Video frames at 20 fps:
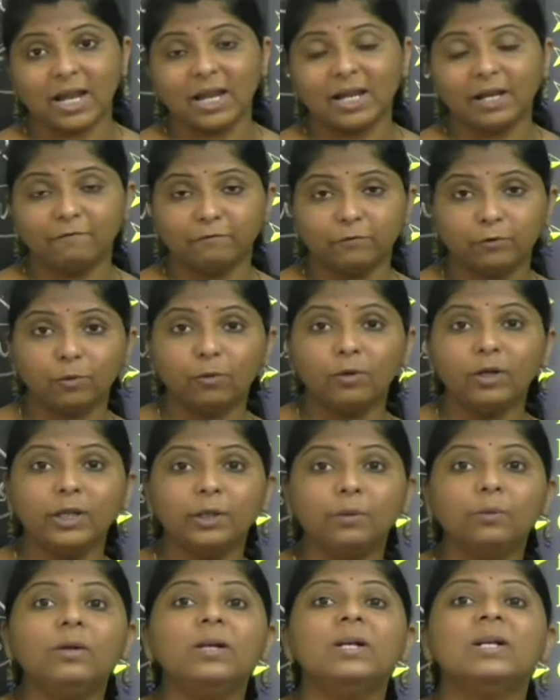I have told
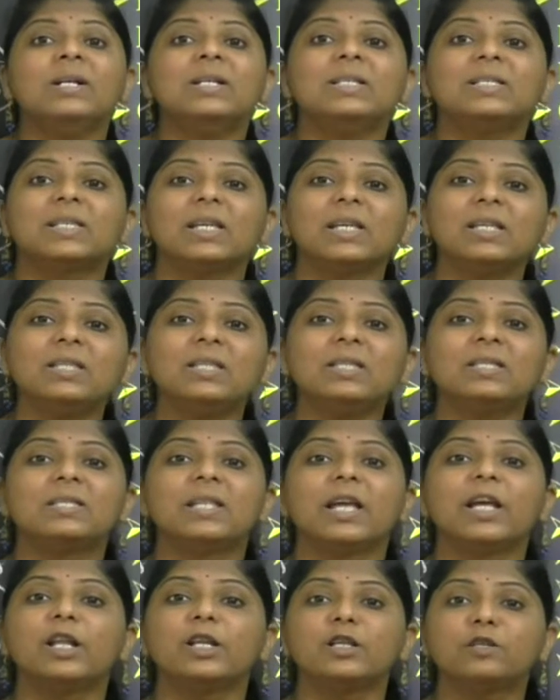you, since
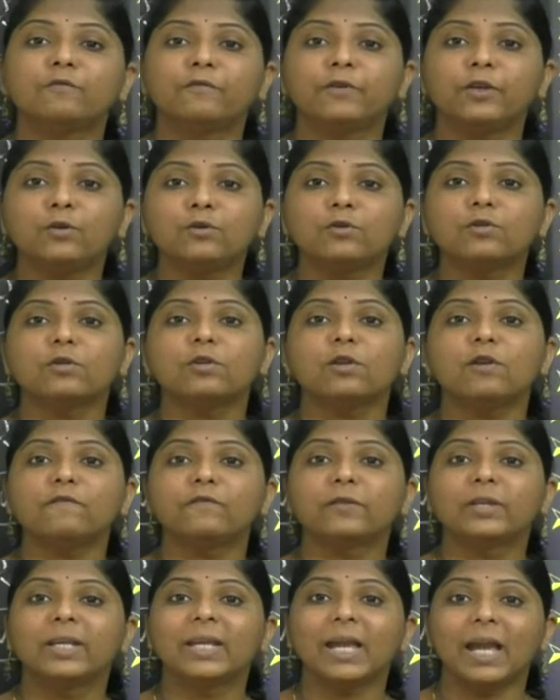there is fusion
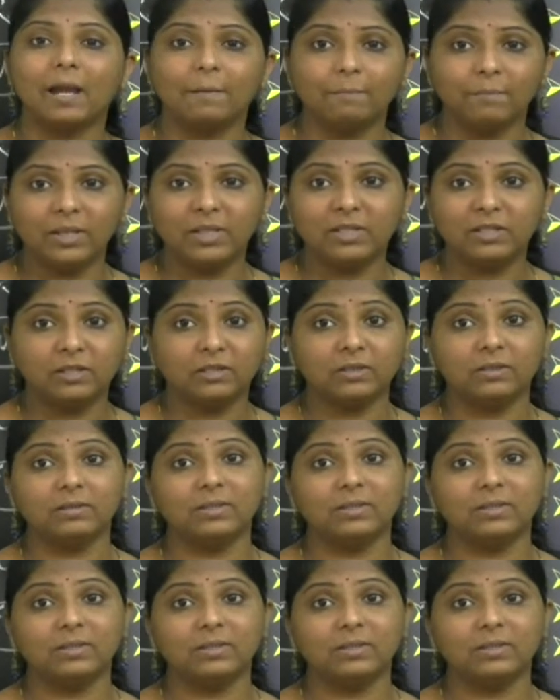of gametes